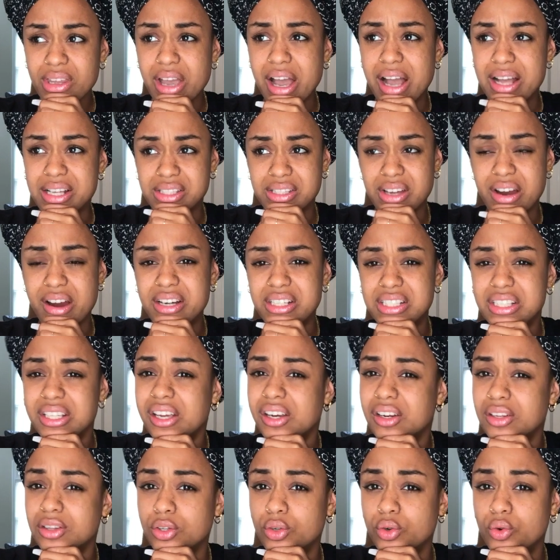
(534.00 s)
I started to
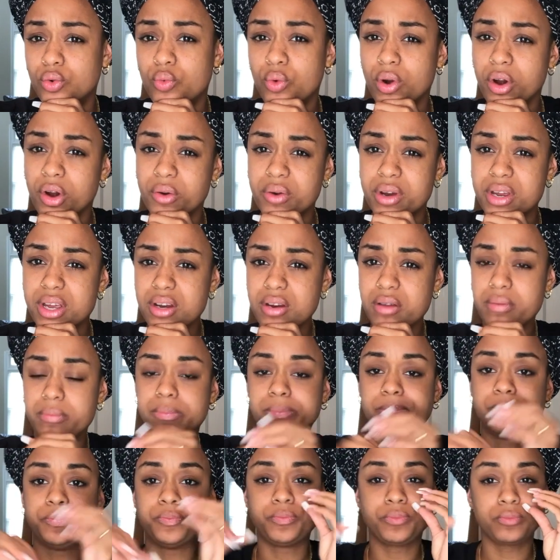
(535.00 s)
get a little worried.
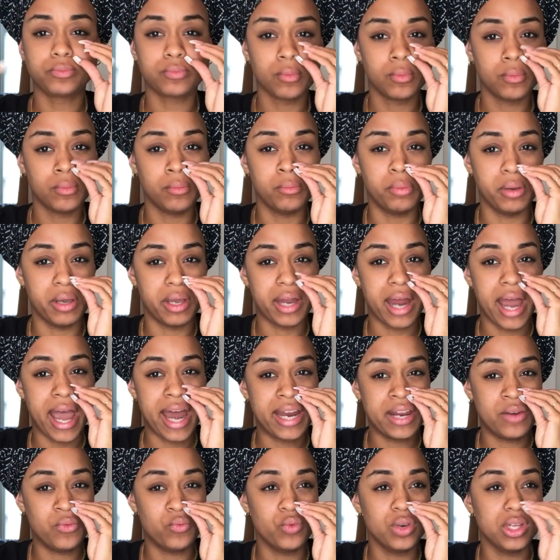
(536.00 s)
But I
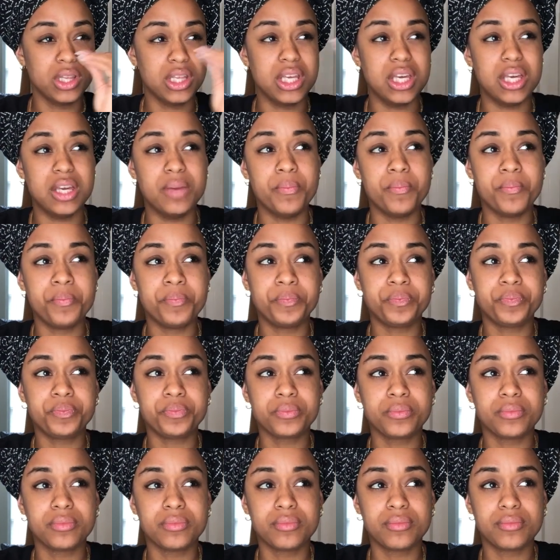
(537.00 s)
didn't really
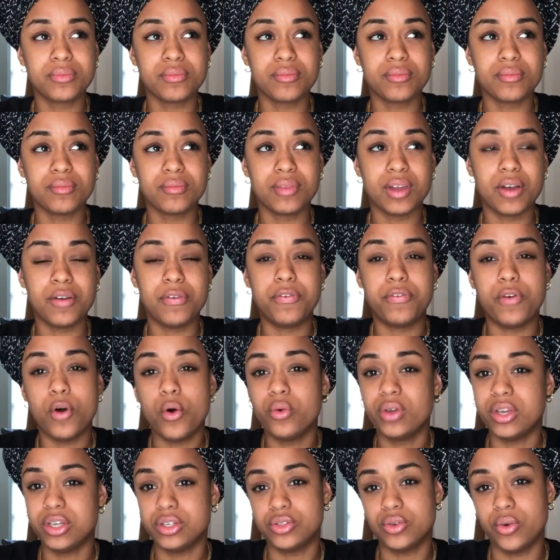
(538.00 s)

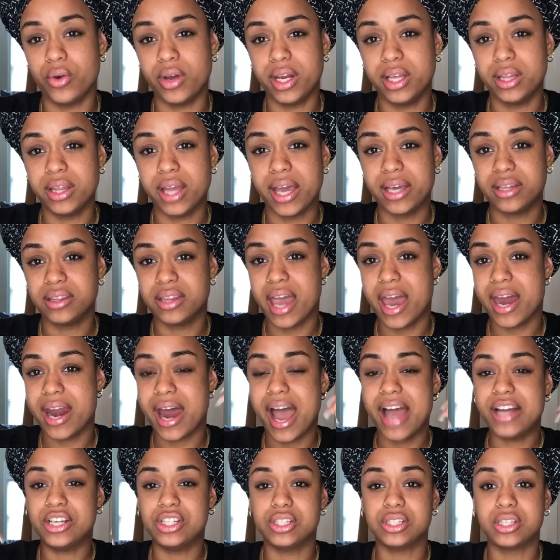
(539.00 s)
focus on it like that.
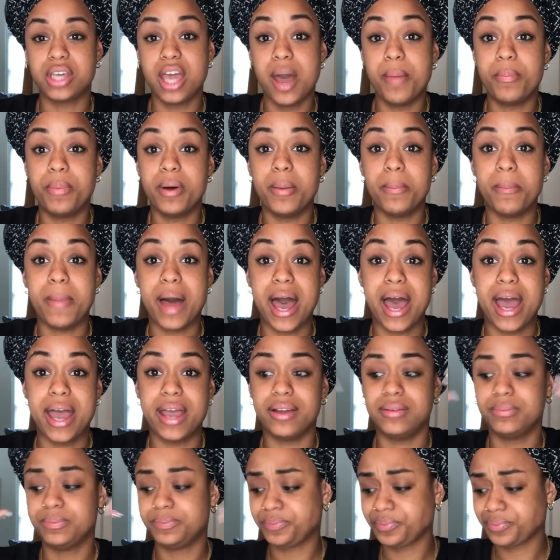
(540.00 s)
I just kept up
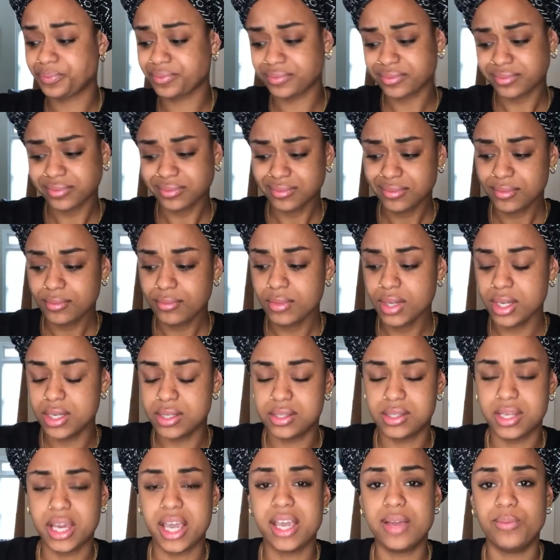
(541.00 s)
my
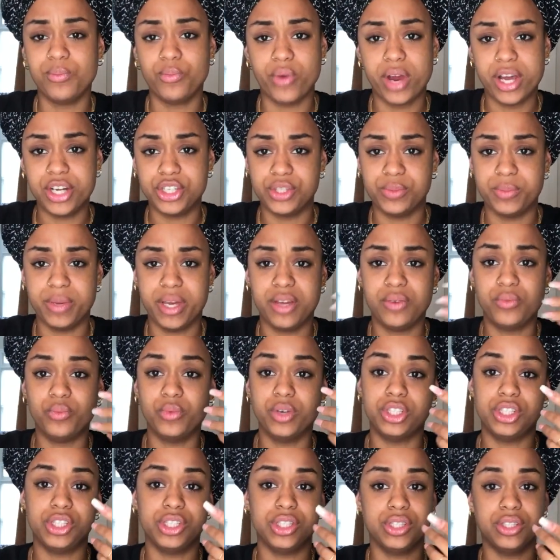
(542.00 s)
same regimen,
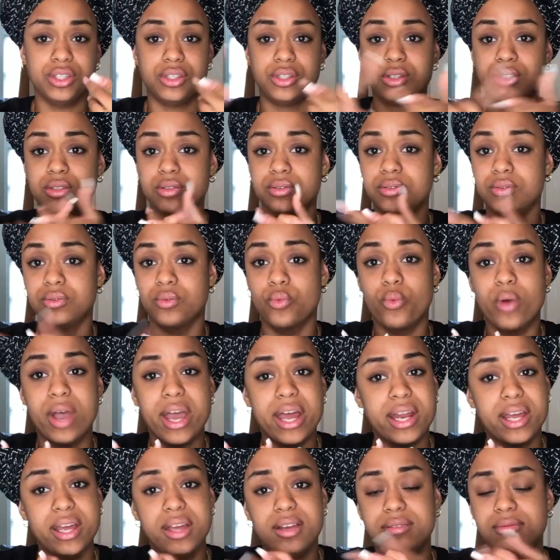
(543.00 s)
which is
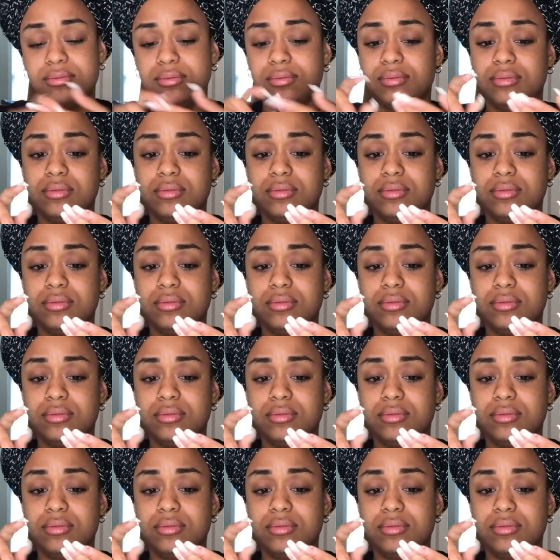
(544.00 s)
wet it,